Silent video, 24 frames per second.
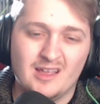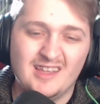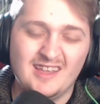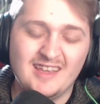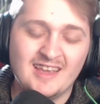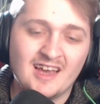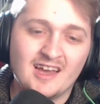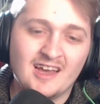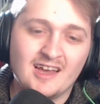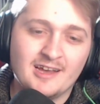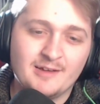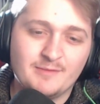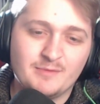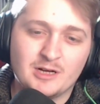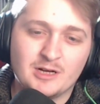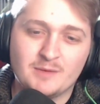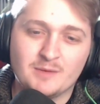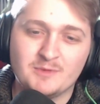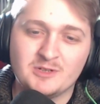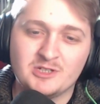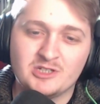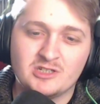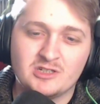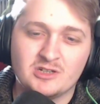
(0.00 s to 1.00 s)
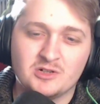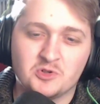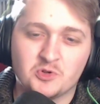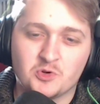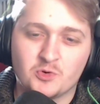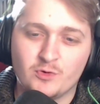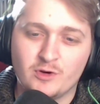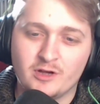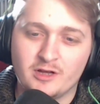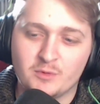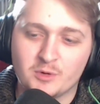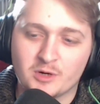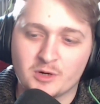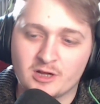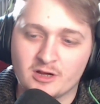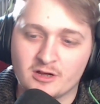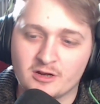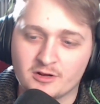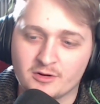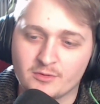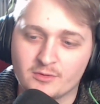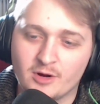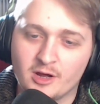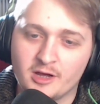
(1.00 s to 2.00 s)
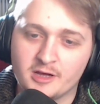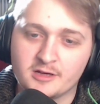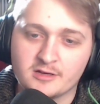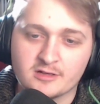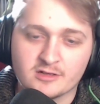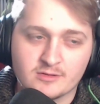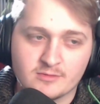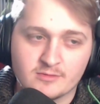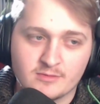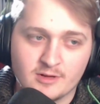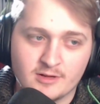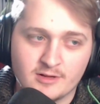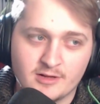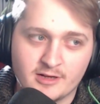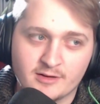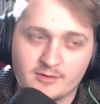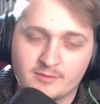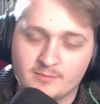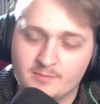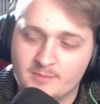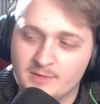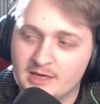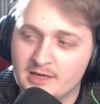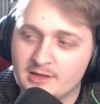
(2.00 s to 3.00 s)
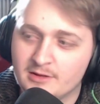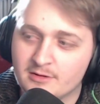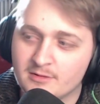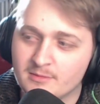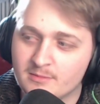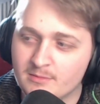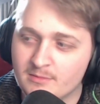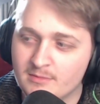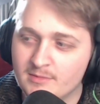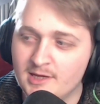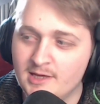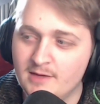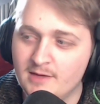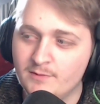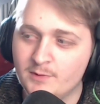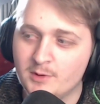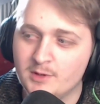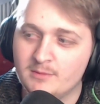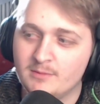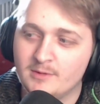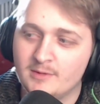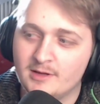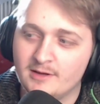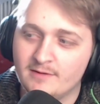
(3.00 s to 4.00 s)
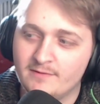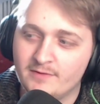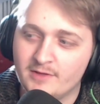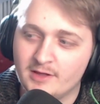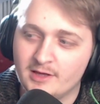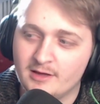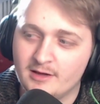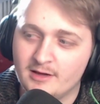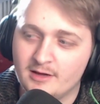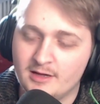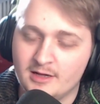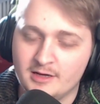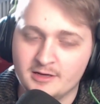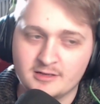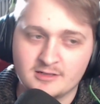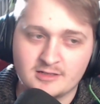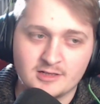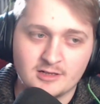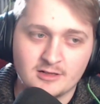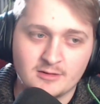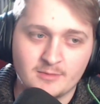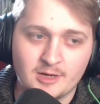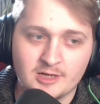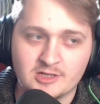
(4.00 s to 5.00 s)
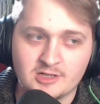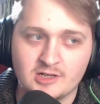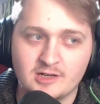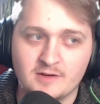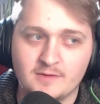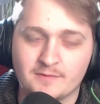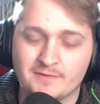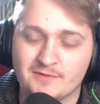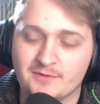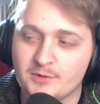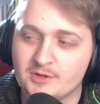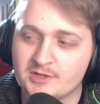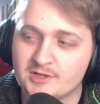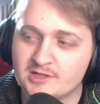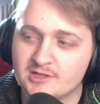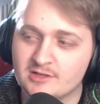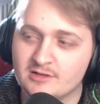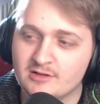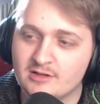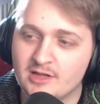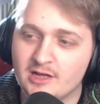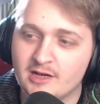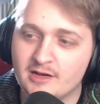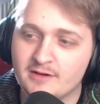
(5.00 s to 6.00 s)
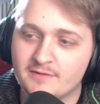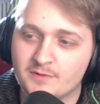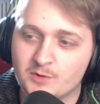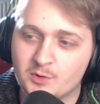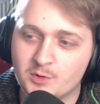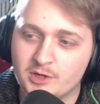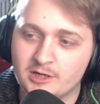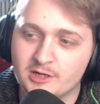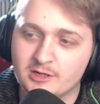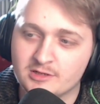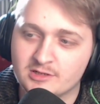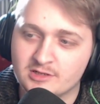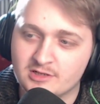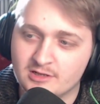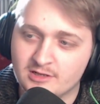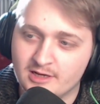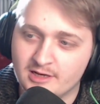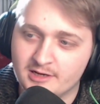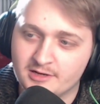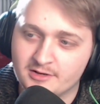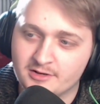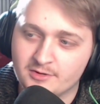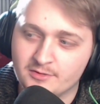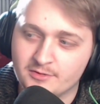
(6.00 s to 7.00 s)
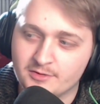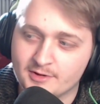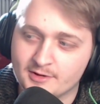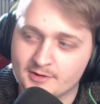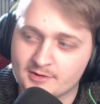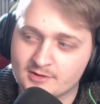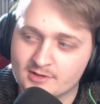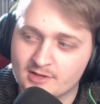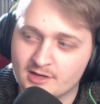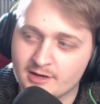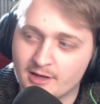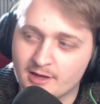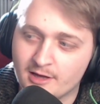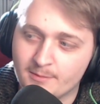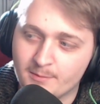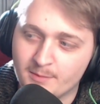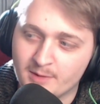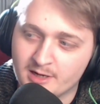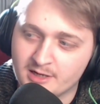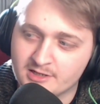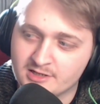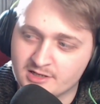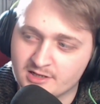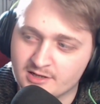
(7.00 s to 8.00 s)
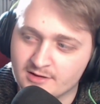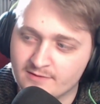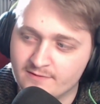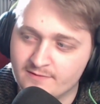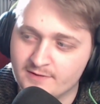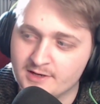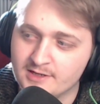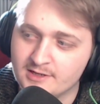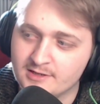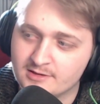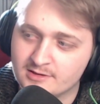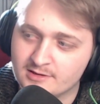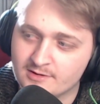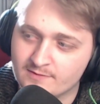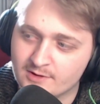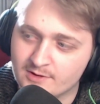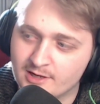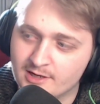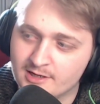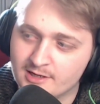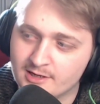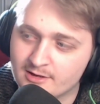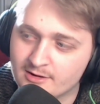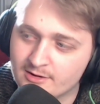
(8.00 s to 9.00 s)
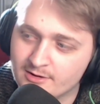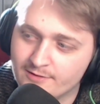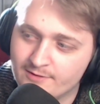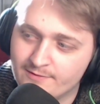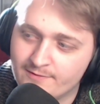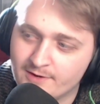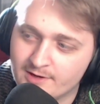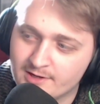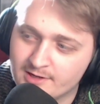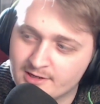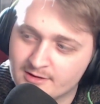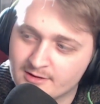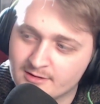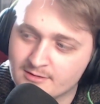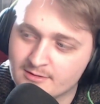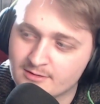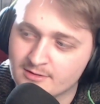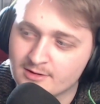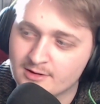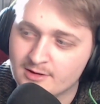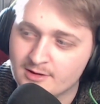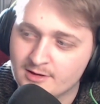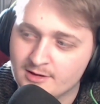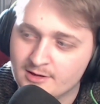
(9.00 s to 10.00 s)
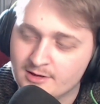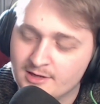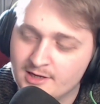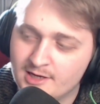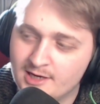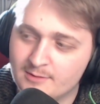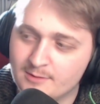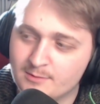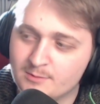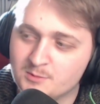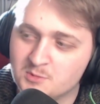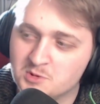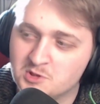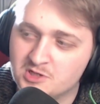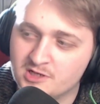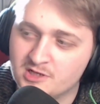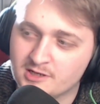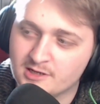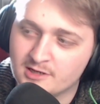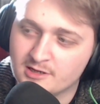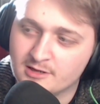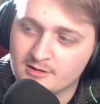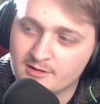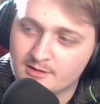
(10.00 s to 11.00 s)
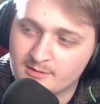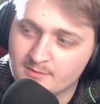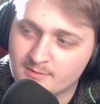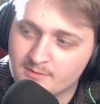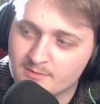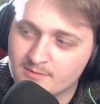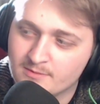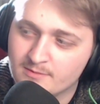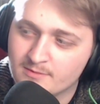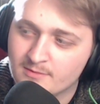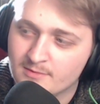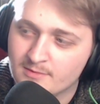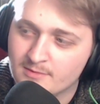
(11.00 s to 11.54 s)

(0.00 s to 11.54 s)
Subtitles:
Yeah, but I mean, still, Queen were kind of great as even if I'd still imagine even if he was still alive, Queen still had all those like amazing feats of the fucking him singing,